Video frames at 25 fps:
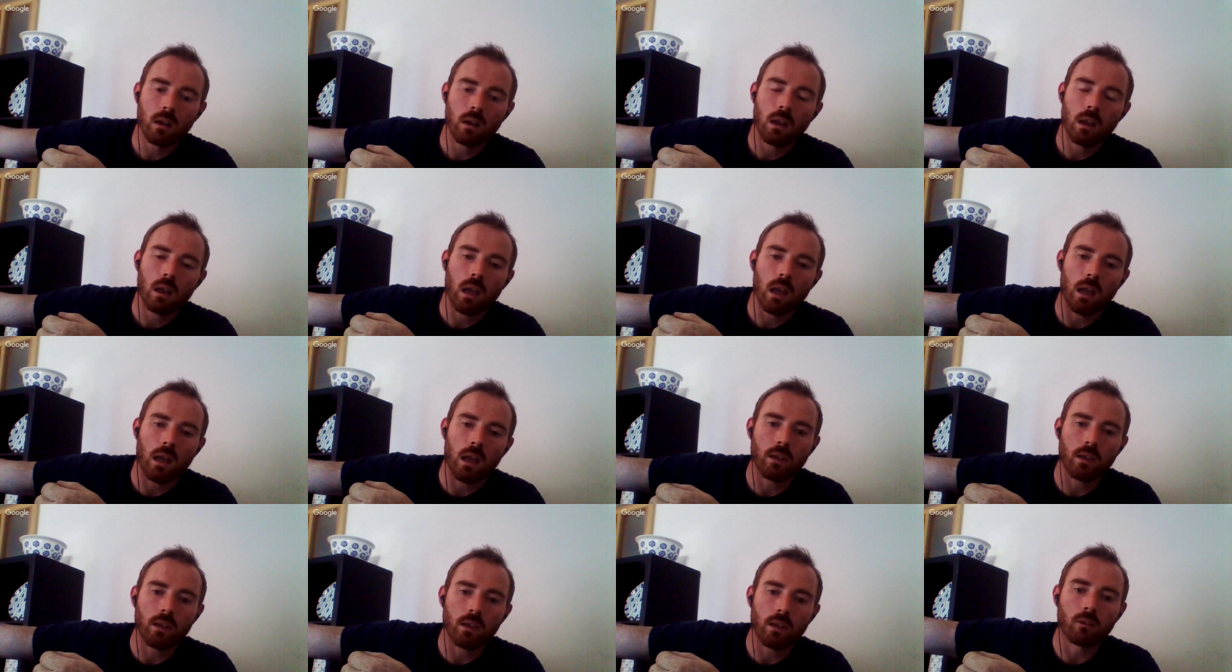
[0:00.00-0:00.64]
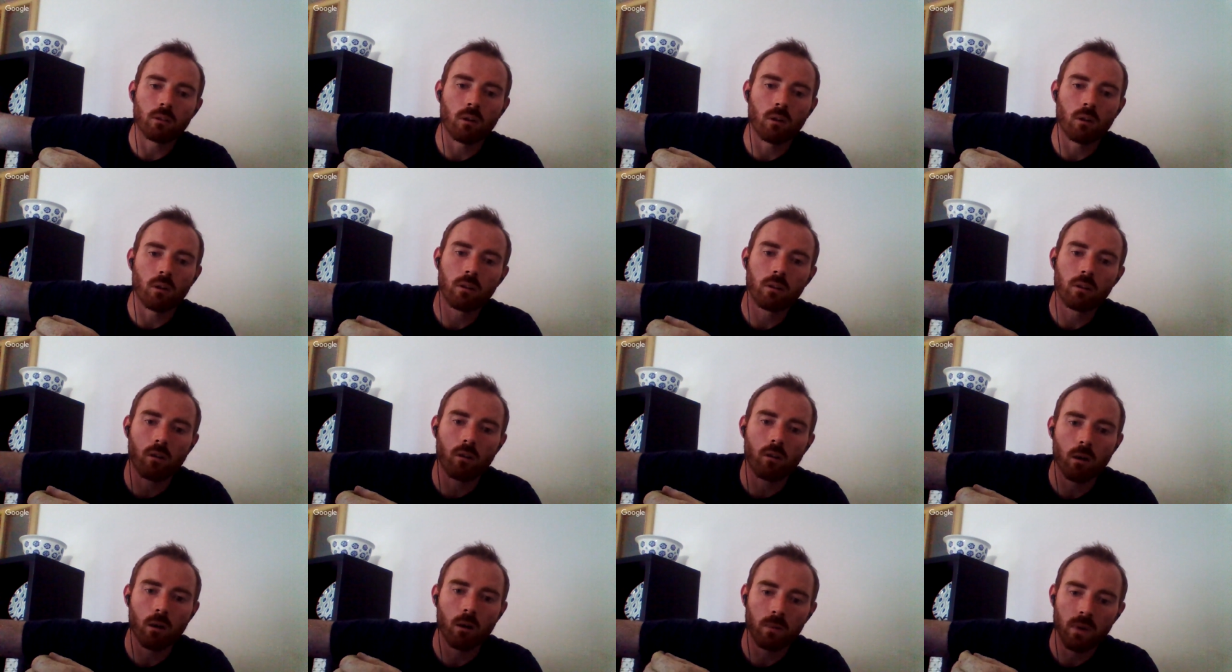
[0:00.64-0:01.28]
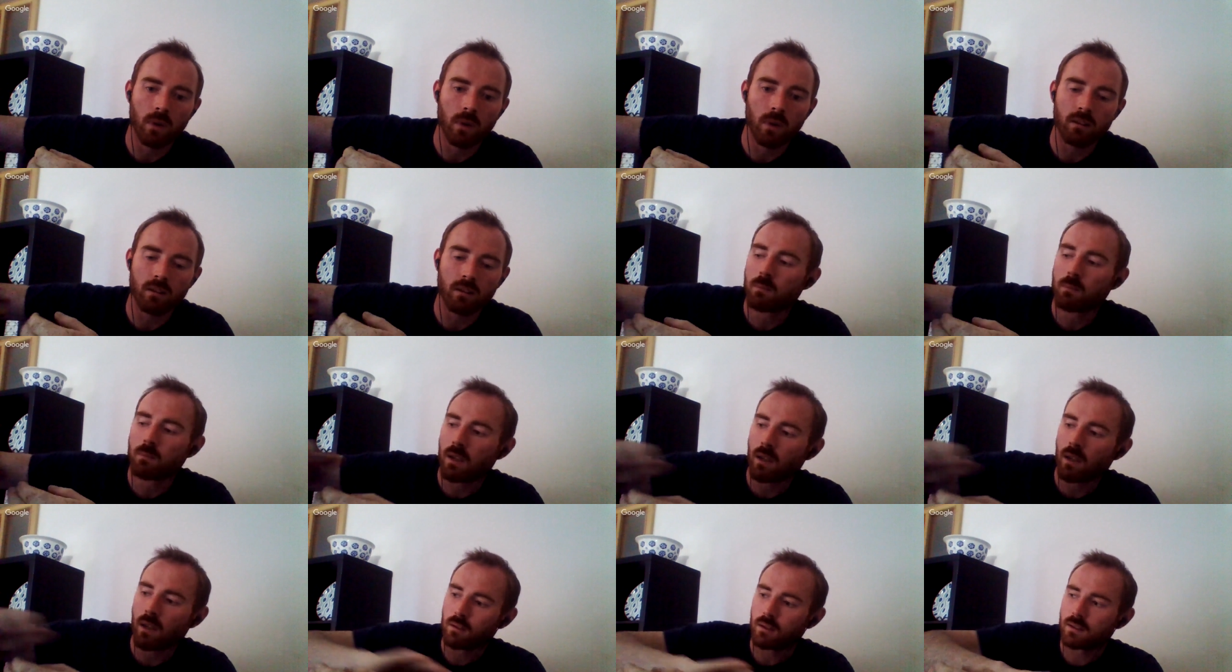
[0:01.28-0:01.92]
and then their other arm needs to be
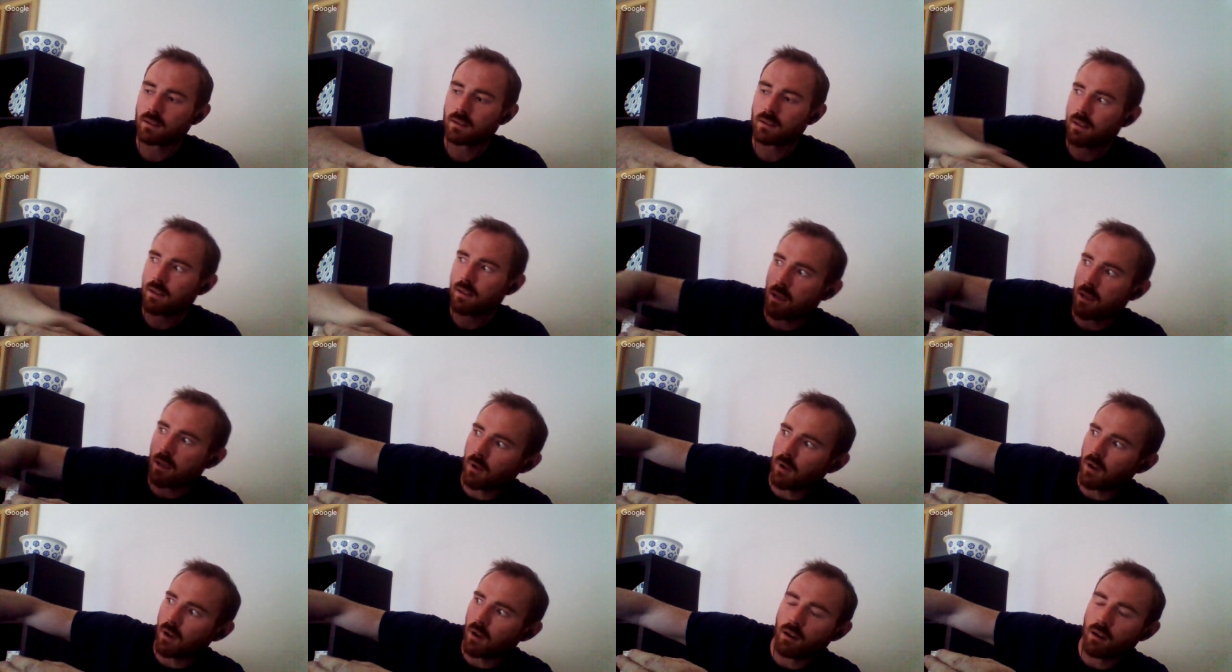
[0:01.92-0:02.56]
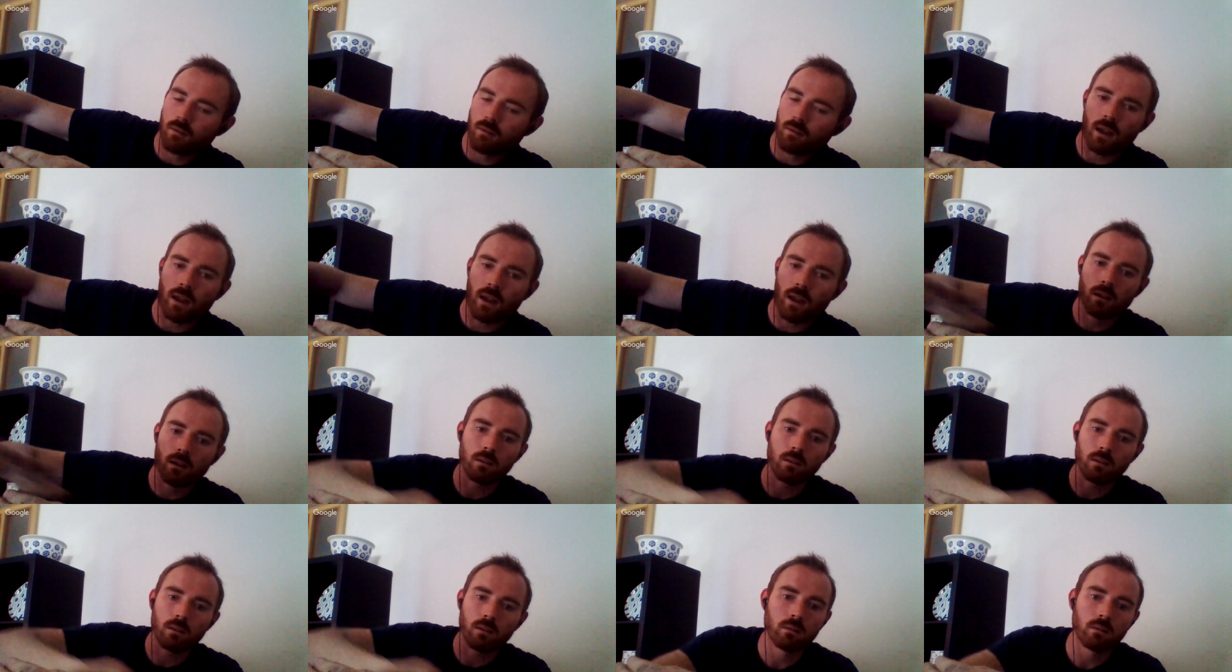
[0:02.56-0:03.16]
on the same kind of angle.